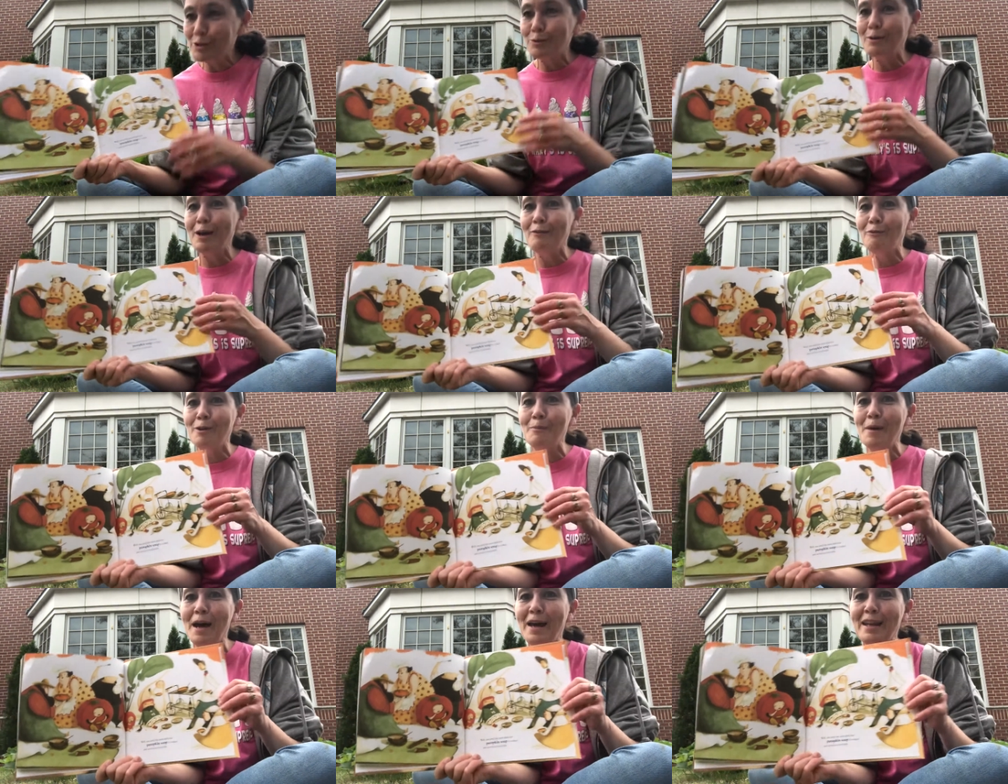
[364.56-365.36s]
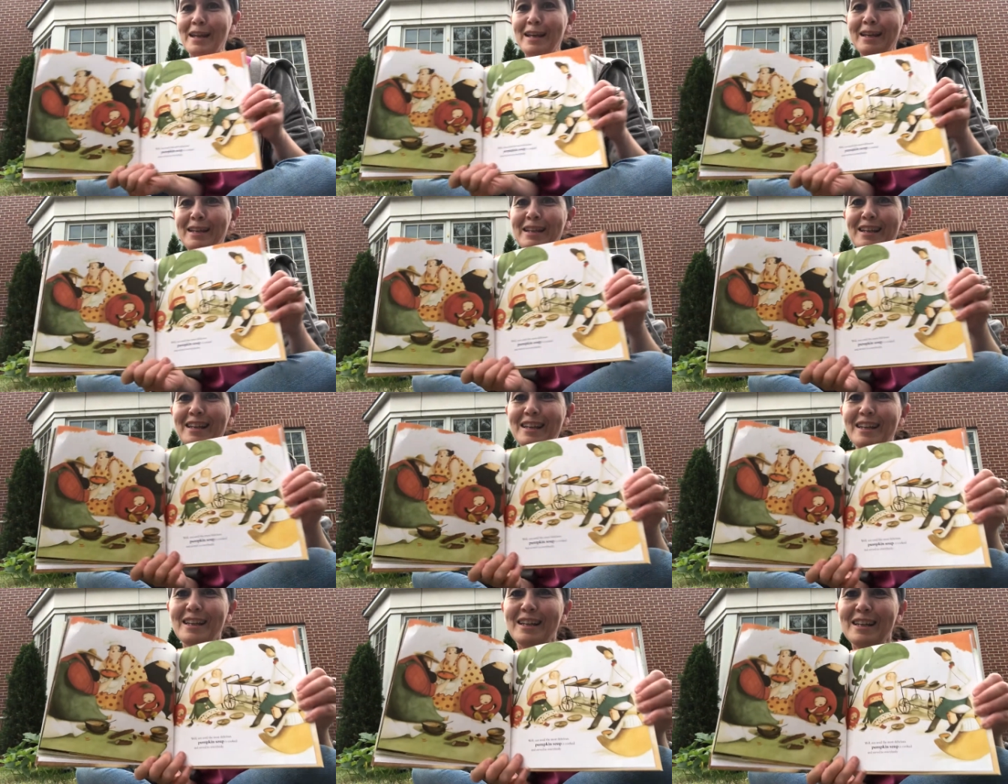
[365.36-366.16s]
to everybody.
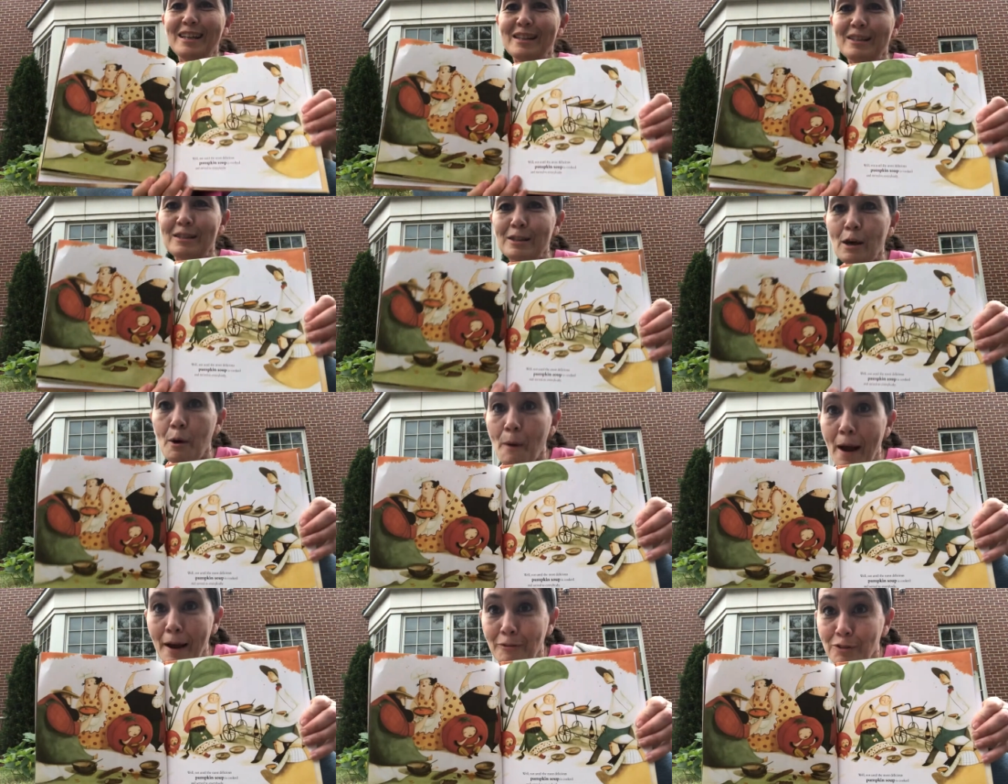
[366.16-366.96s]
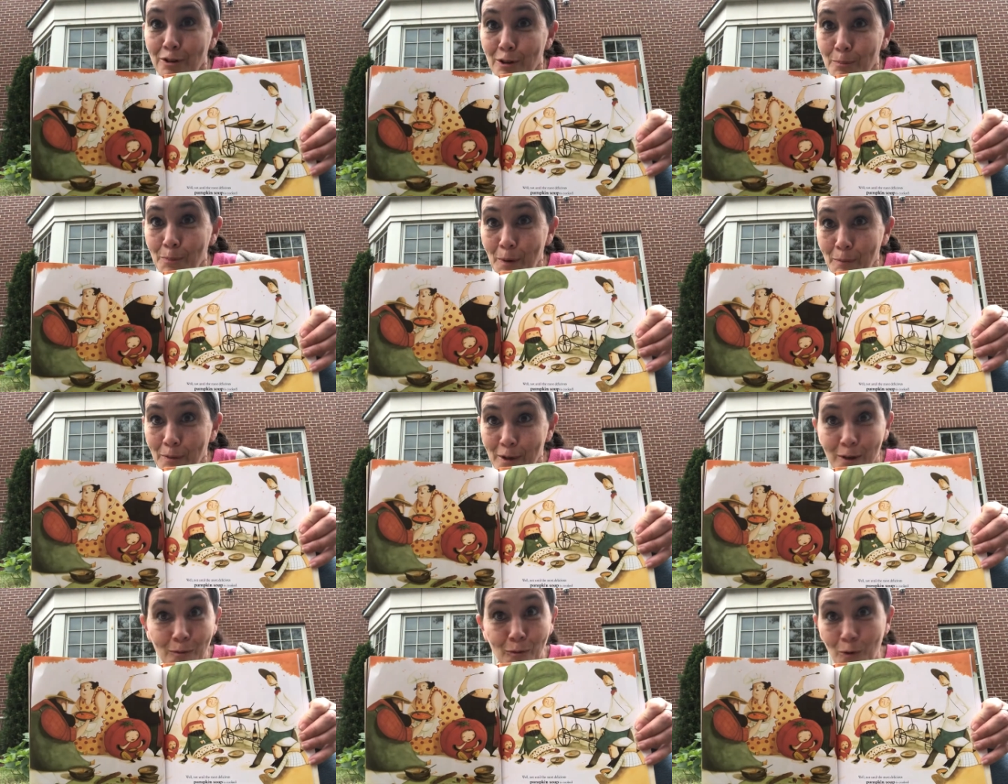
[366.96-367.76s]
So after the
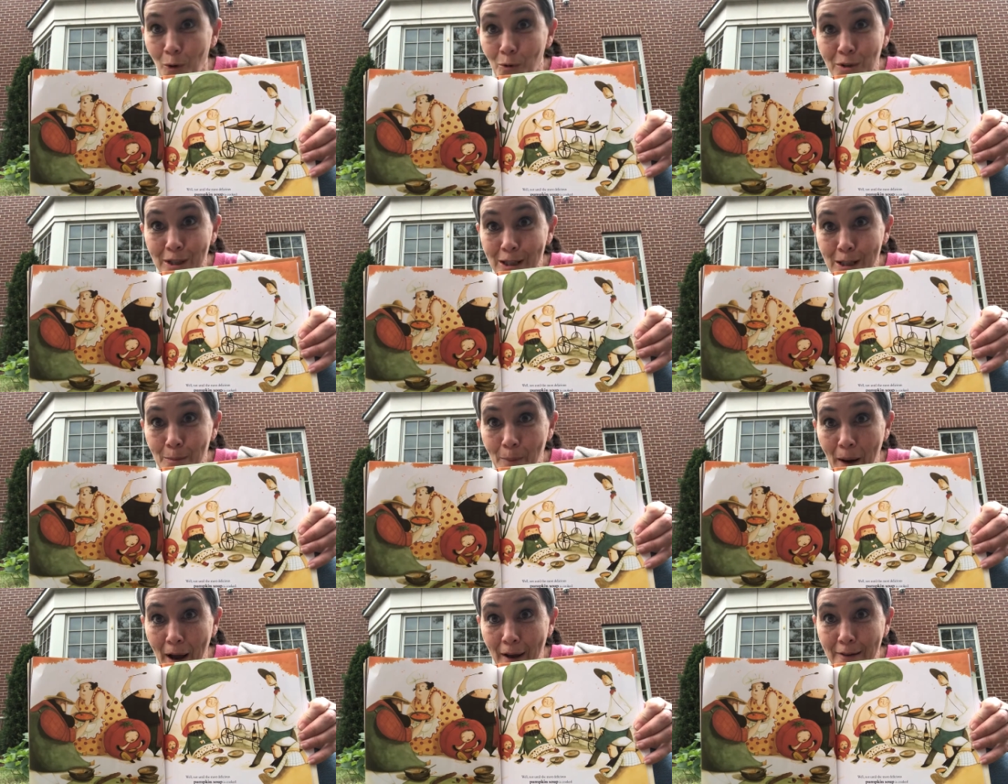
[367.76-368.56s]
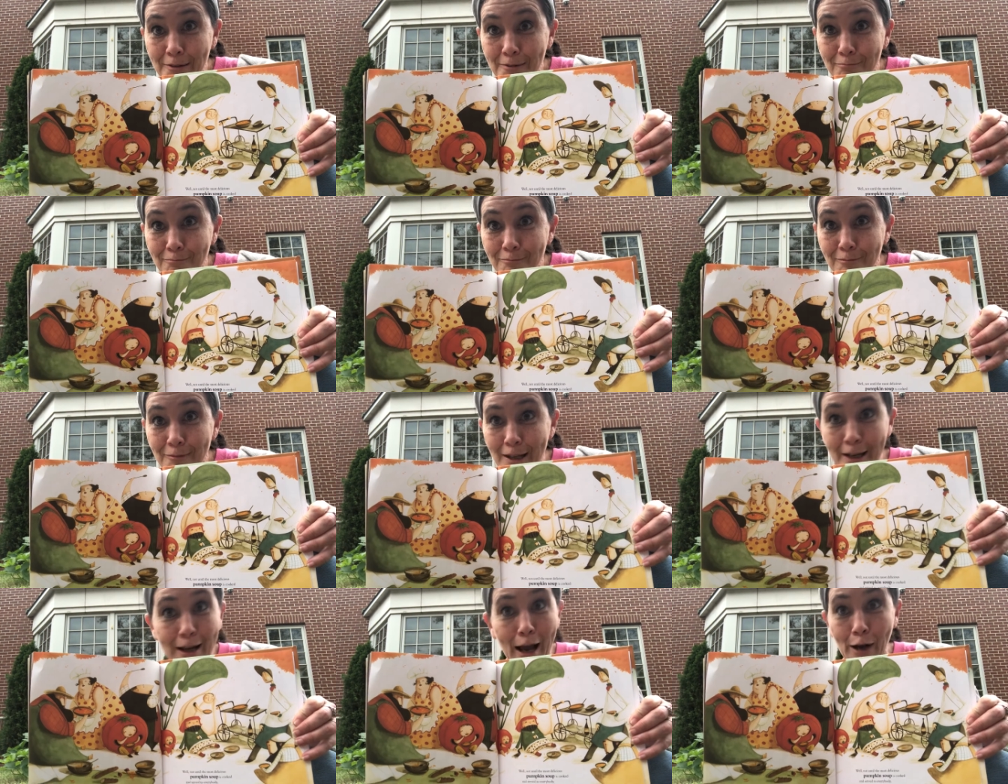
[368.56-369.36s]
pumpkin rolled into the pot,
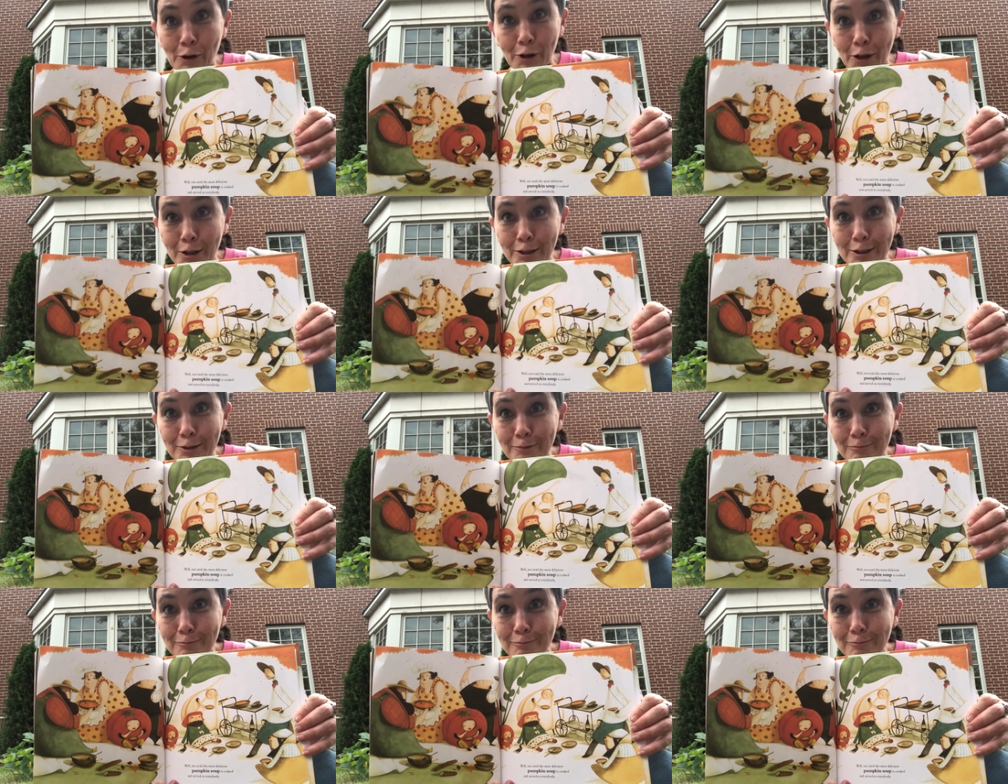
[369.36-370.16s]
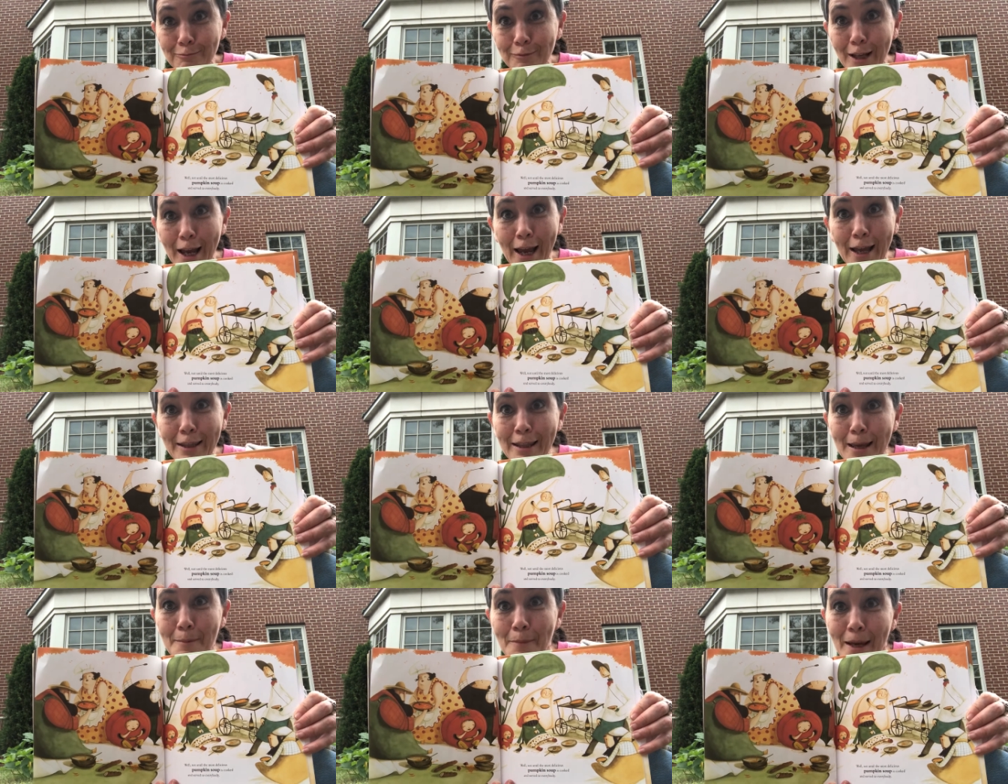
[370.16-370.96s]
it got cooked and
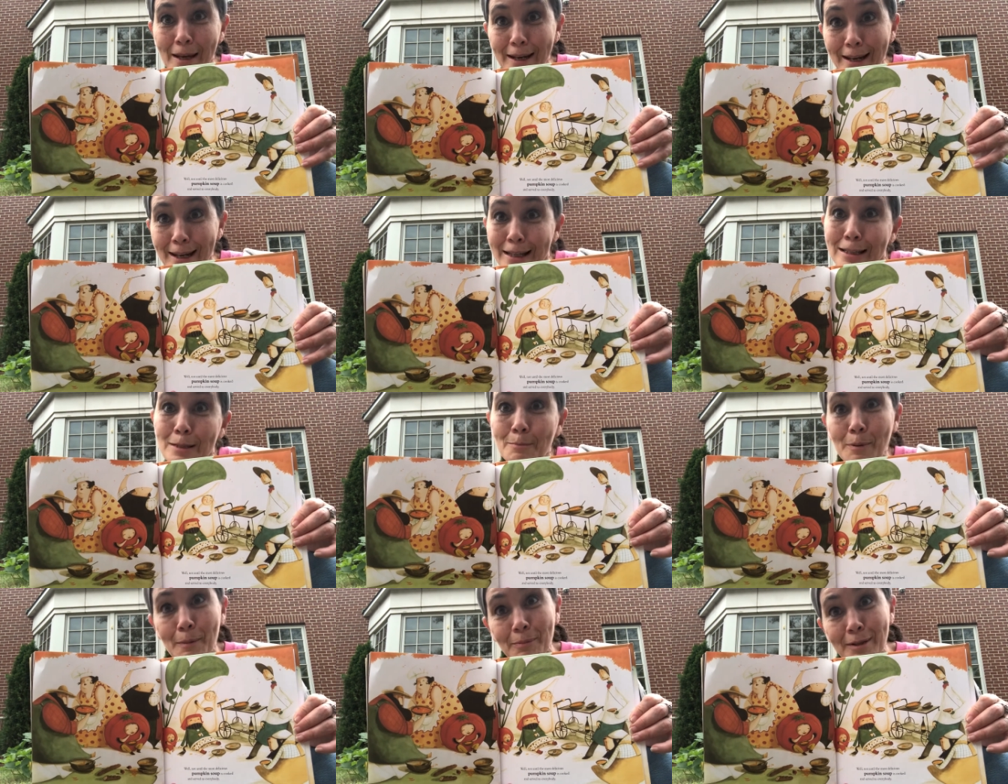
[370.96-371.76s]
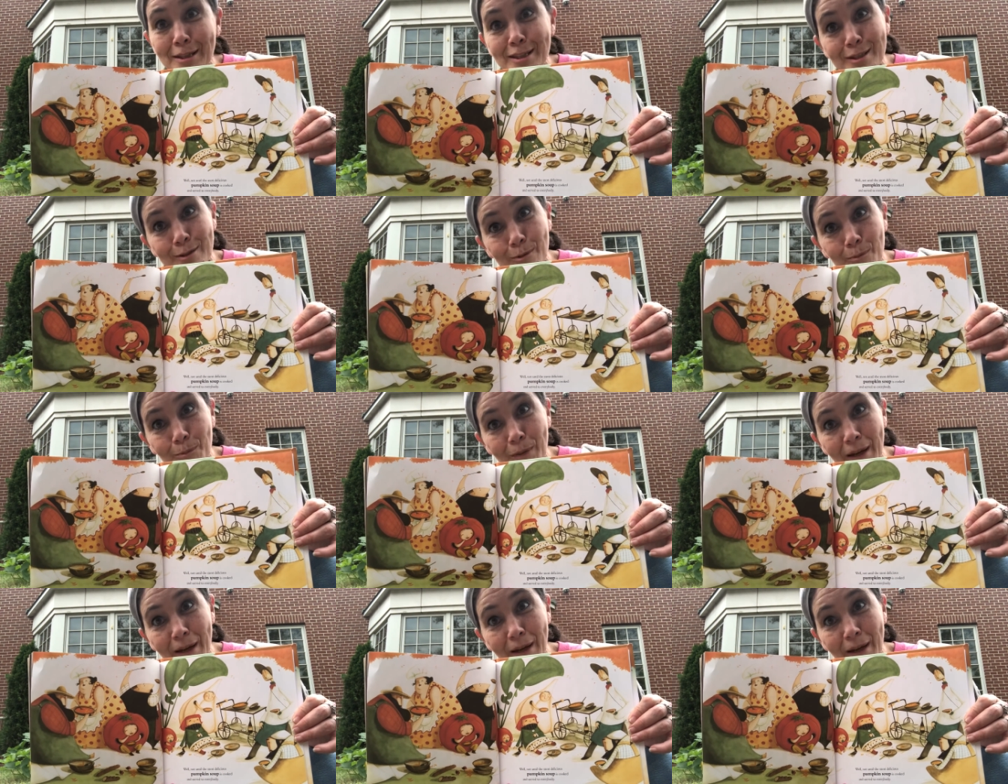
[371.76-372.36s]
they made it into pumpkin soup.